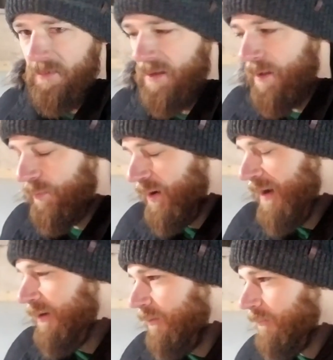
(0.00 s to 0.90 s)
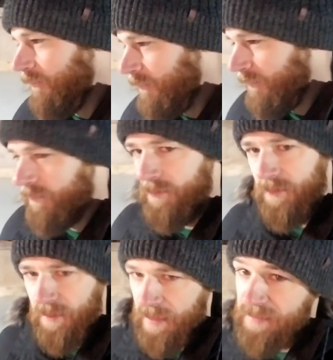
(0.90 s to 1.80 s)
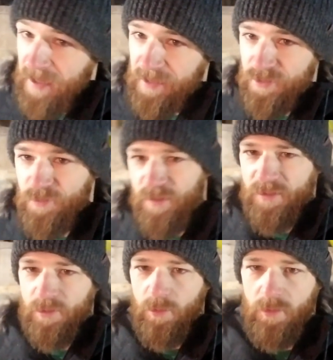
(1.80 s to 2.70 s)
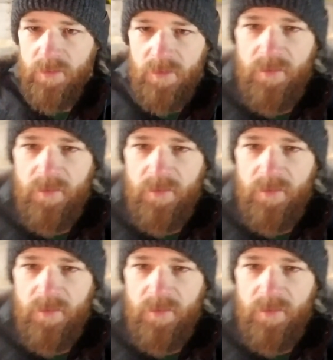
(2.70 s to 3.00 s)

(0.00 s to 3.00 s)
not brand new, it's not two years old,